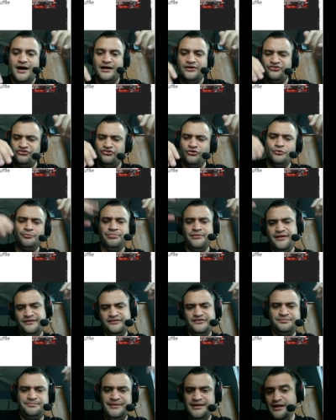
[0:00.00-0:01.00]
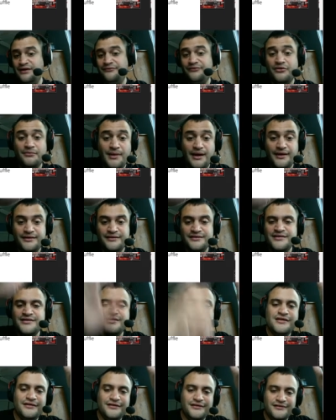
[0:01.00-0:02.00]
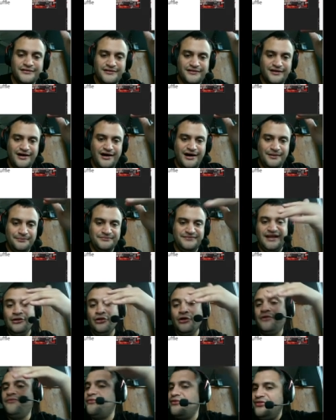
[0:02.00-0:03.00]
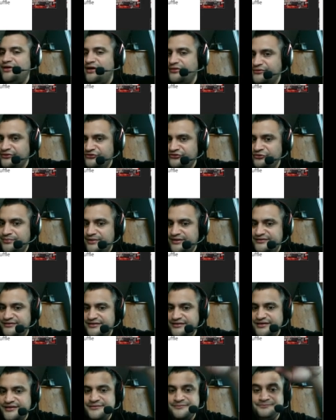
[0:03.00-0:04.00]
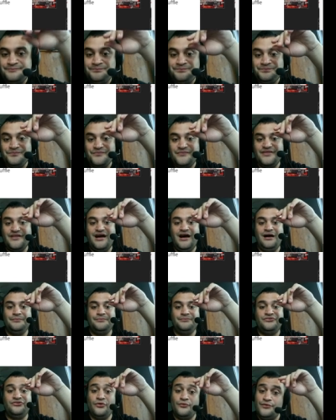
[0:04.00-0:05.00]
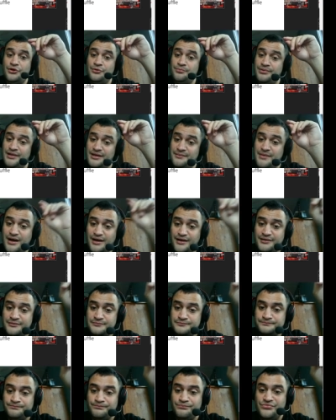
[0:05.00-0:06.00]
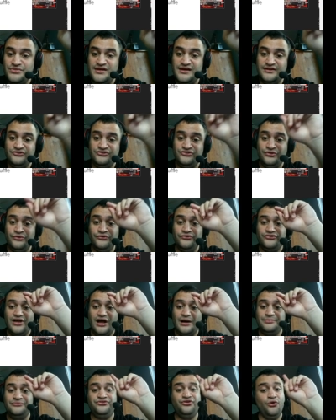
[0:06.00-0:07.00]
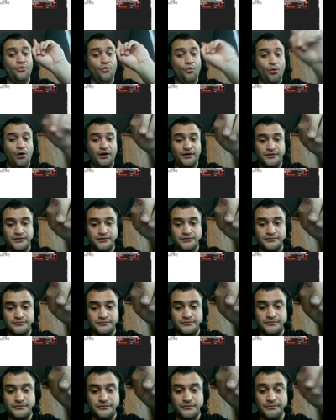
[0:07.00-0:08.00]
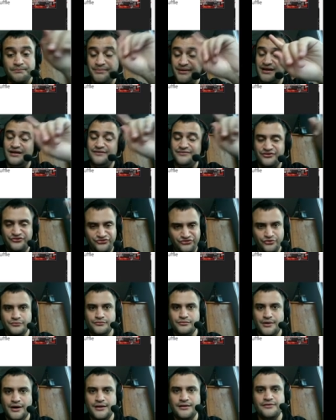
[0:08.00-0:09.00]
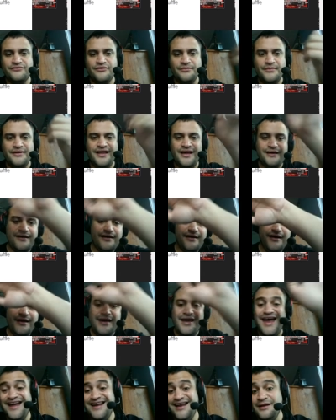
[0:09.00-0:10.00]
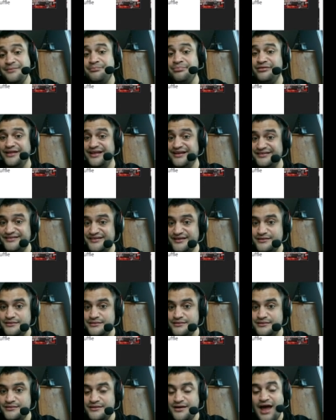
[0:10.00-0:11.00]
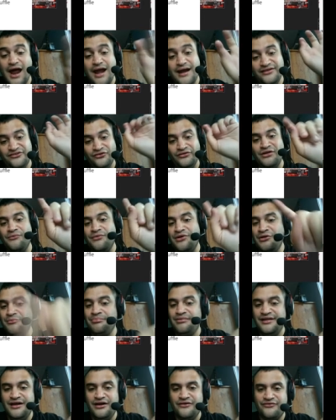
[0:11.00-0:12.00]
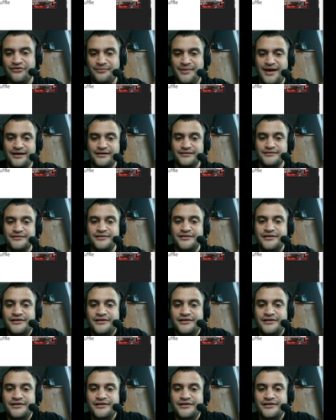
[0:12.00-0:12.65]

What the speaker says: Shu plays Pilaf or Mai. They look for the other 2, basically. So when you play Mai, you can choose up to 1 Pilaf or Shu, right, from the deck, and it plays it. And it's only when you play it from hand.